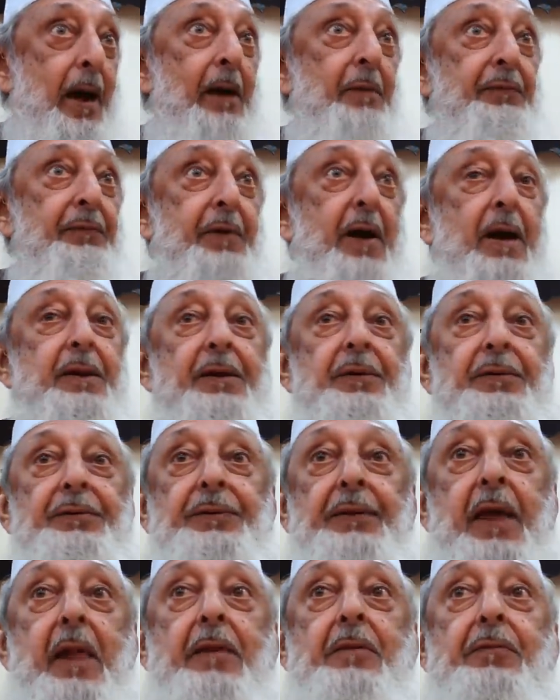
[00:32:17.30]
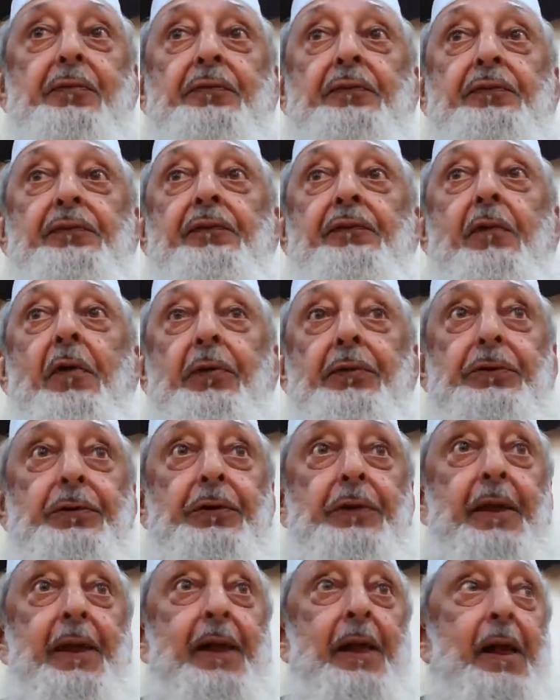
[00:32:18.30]
Afghanistan fought
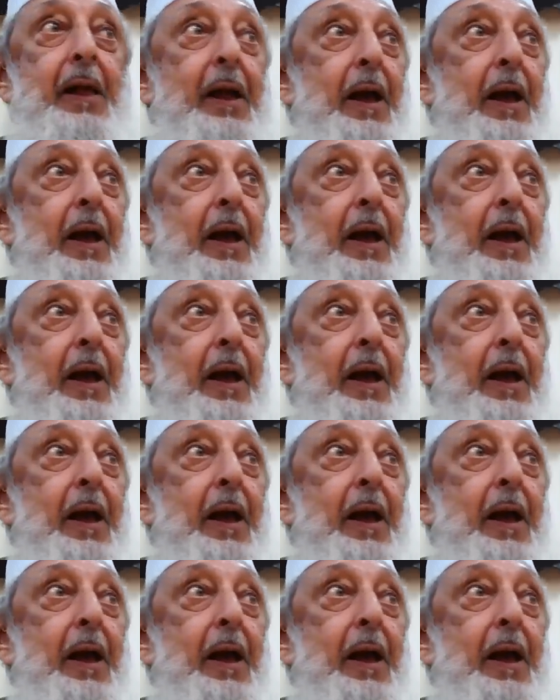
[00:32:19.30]
the